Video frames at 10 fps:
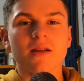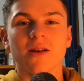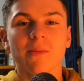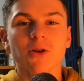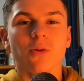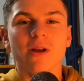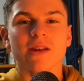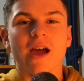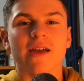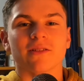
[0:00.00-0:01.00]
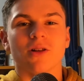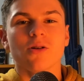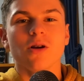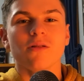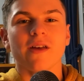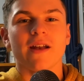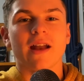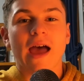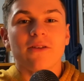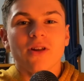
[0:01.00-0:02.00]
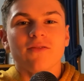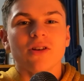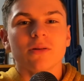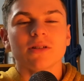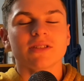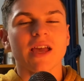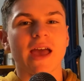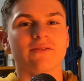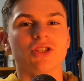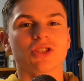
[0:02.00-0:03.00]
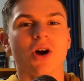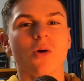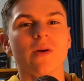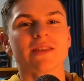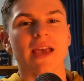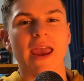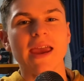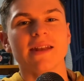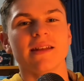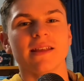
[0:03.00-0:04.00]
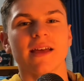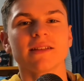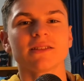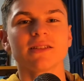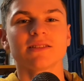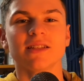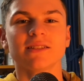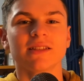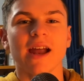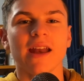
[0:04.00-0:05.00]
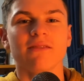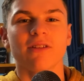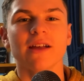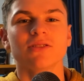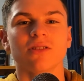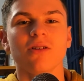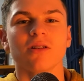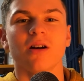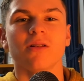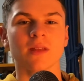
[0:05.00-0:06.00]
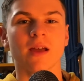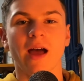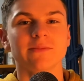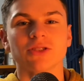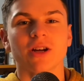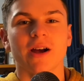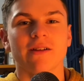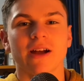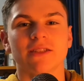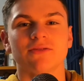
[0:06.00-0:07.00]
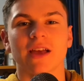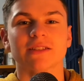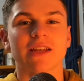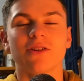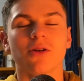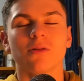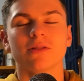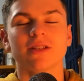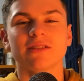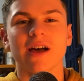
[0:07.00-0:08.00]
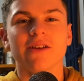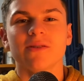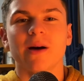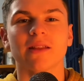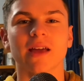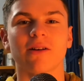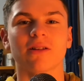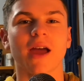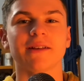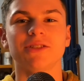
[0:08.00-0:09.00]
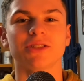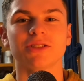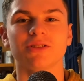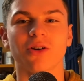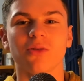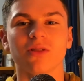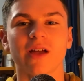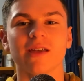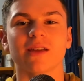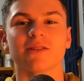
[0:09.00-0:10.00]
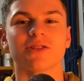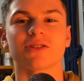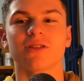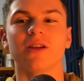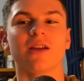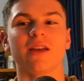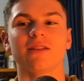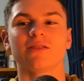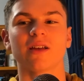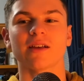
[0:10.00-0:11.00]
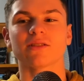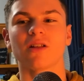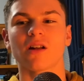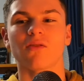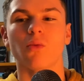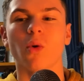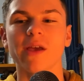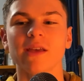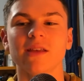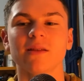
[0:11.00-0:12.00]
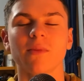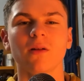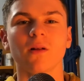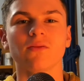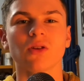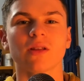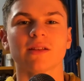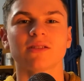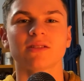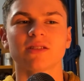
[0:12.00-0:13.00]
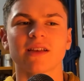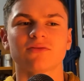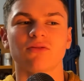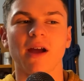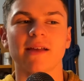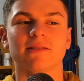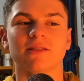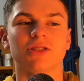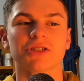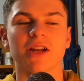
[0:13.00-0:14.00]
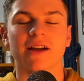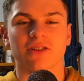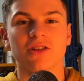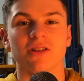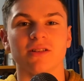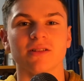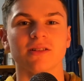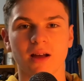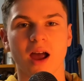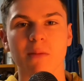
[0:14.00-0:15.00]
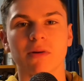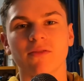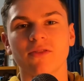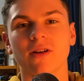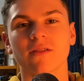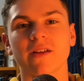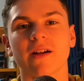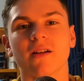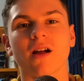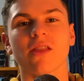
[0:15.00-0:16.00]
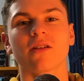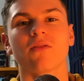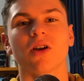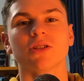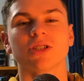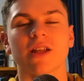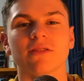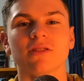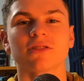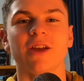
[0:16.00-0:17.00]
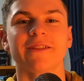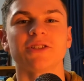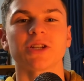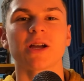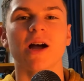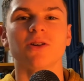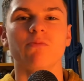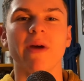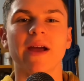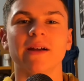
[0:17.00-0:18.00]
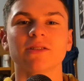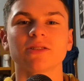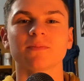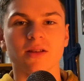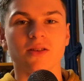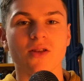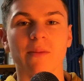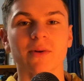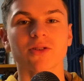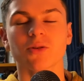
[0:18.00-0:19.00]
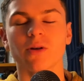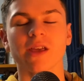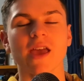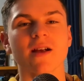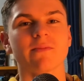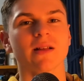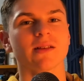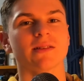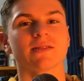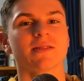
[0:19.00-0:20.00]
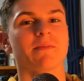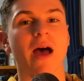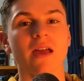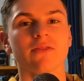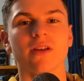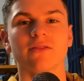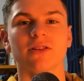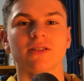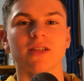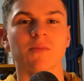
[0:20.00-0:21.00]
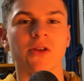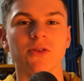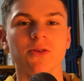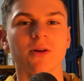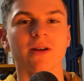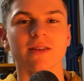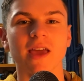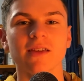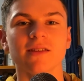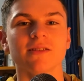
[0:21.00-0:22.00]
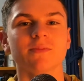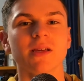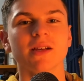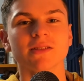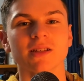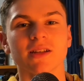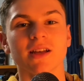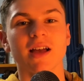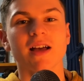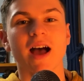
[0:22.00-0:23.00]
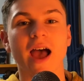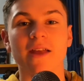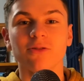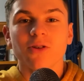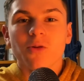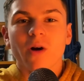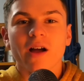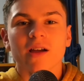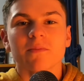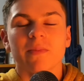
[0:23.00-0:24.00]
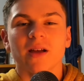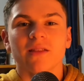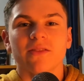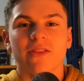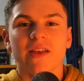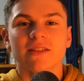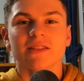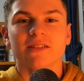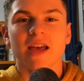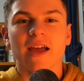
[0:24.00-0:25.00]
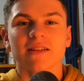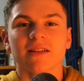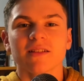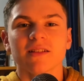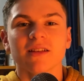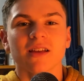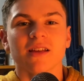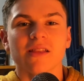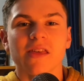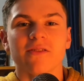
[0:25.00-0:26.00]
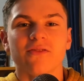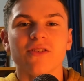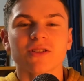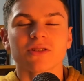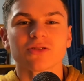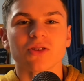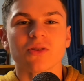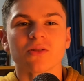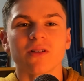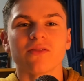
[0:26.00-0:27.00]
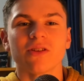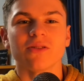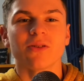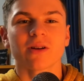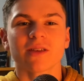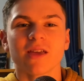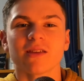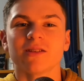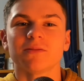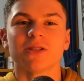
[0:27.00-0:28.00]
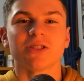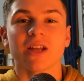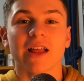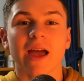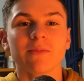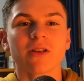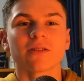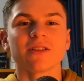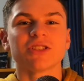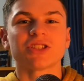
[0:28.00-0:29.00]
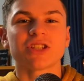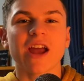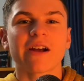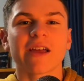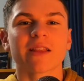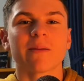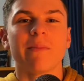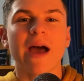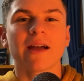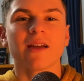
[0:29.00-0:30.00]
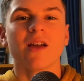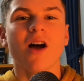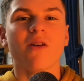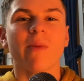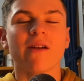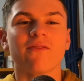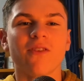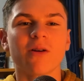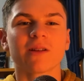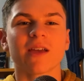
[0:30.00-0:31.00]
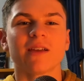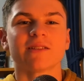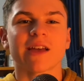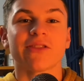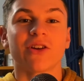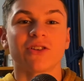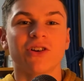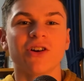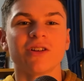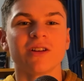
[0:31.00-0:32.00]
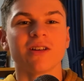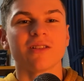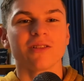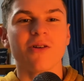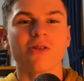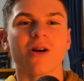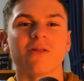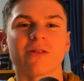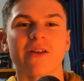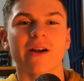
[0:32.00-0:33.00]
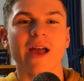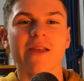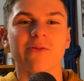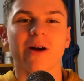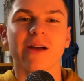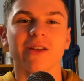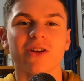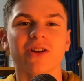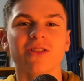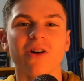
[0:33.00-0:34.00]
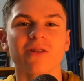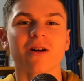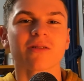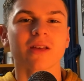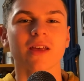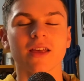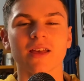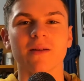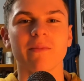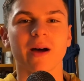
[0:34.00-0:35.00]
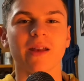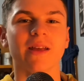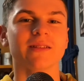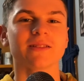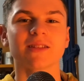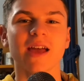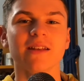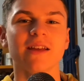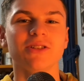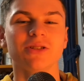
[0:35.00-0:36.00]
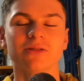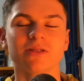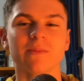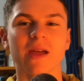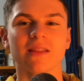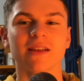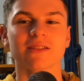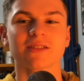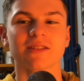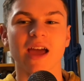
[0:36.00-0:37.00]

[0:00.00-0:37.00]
Number 29, a logo that I don't even know what to say. I've just always hated, and that's the Cincinnati Reds logo. I'm sorry, Reds fans. I don't know what to tell you about that one. I just don't like it. Just it has a lot of white in the middle of it that says Reds. It's just not good. I prefer their other version that looks like the Chicago Bears. Number 28 on my list, my favorite team, the New York Yankees, because I don't know why, but this is technically the official logo of the New York Yankees, which is like I'm literally staring at the back of my phone case at their good logo, their NY good logo but instead they choose to make this